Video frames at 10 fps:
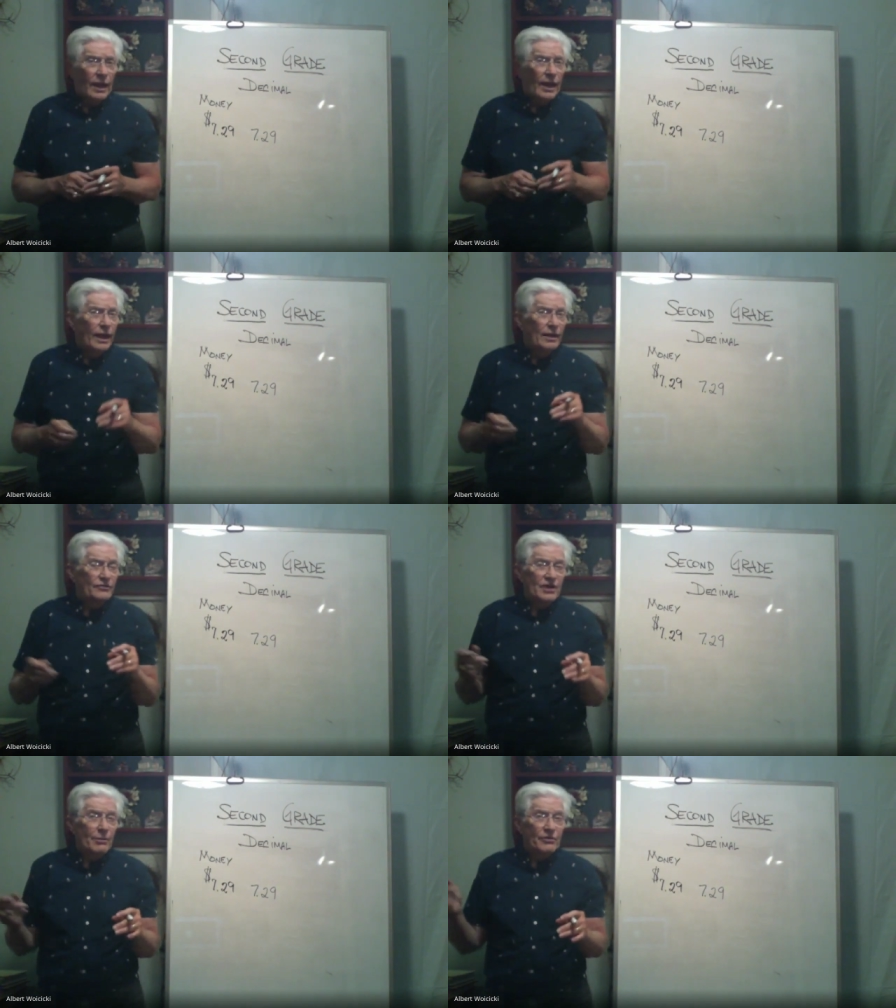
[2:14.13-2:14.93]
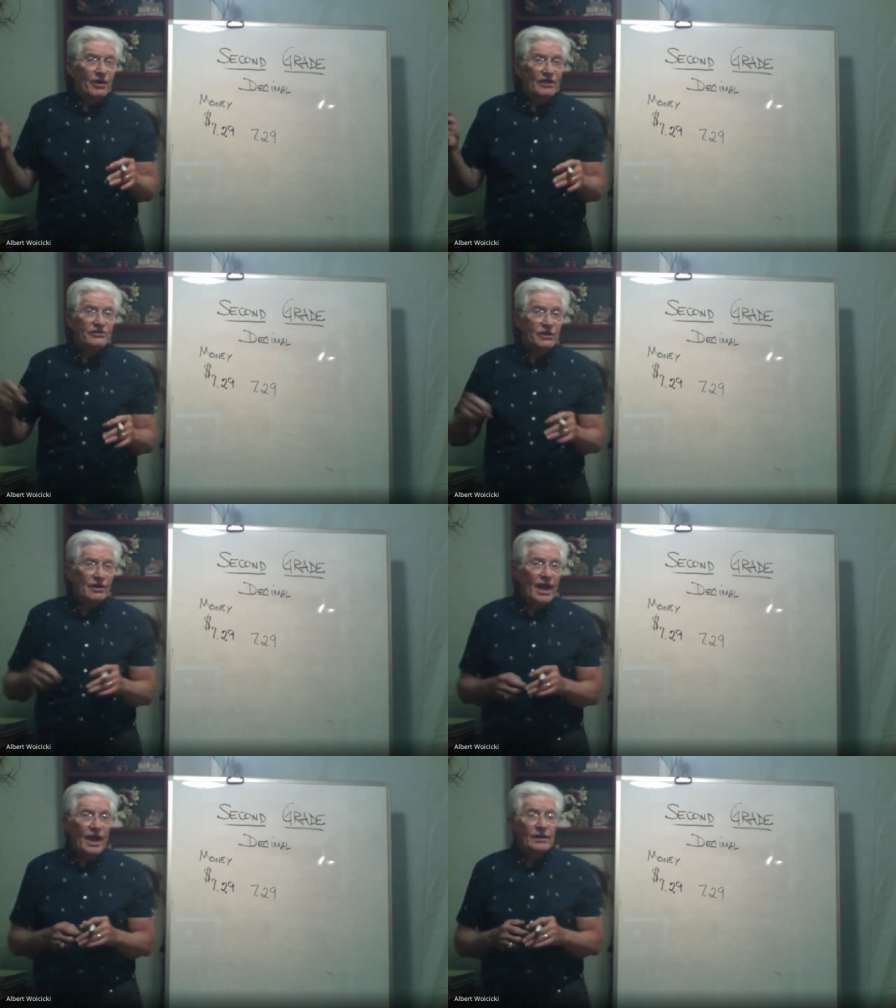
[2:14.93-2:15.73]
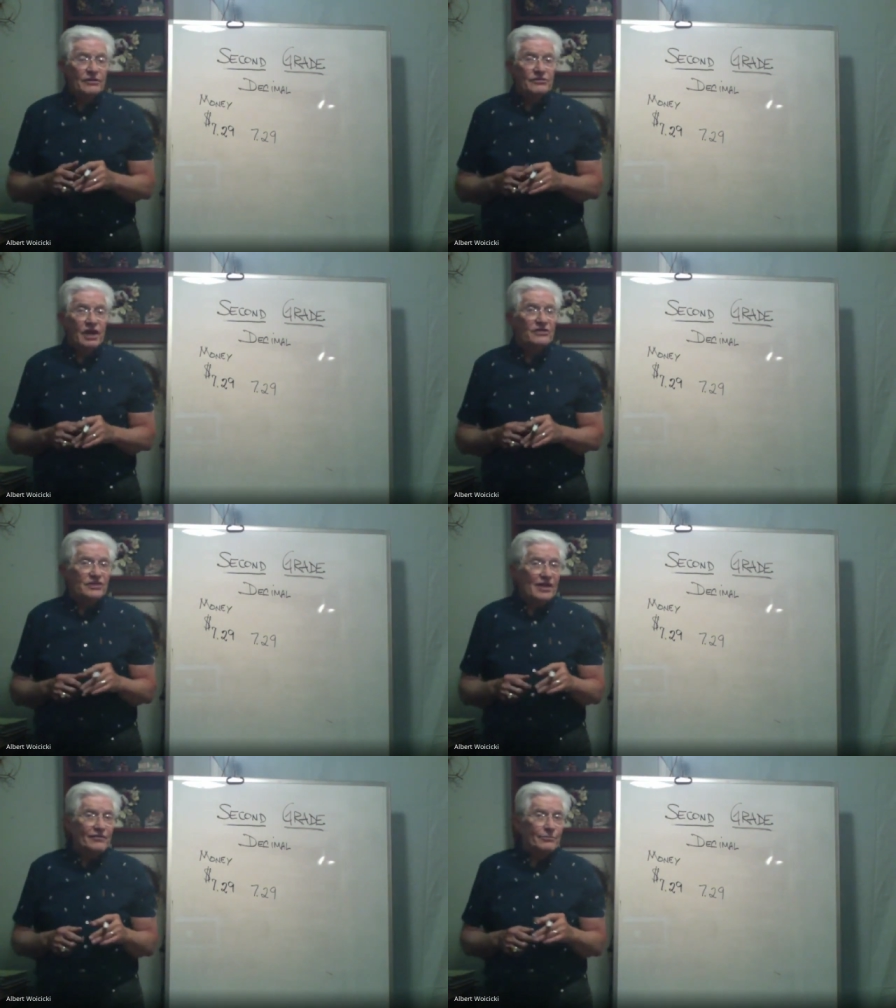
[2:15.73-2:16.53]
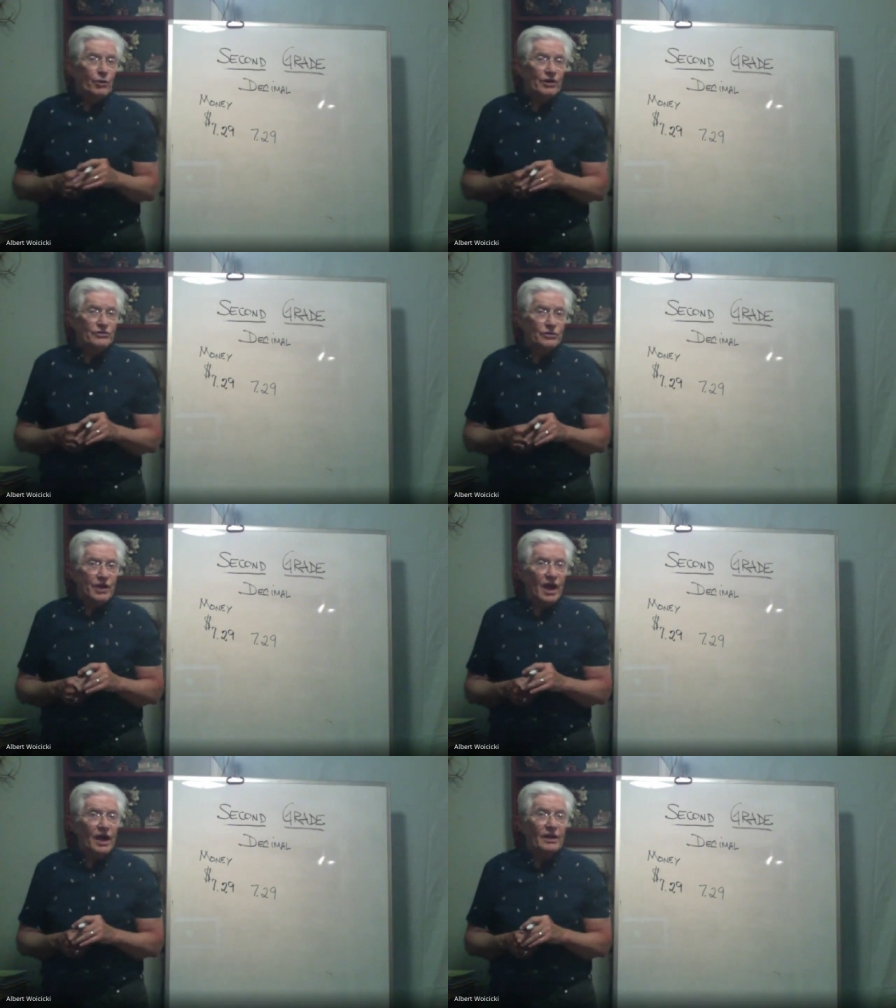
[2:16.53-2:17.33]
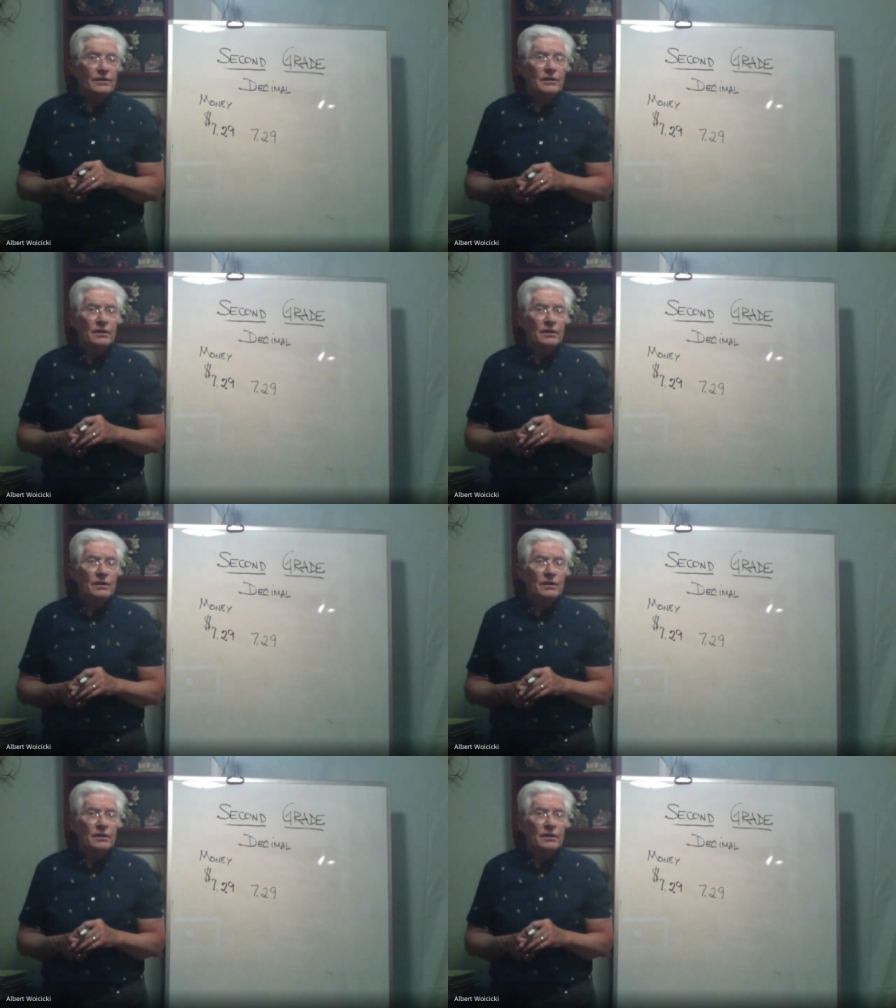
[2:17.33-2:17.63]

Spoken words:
And if someone raises their hand and says 7.29,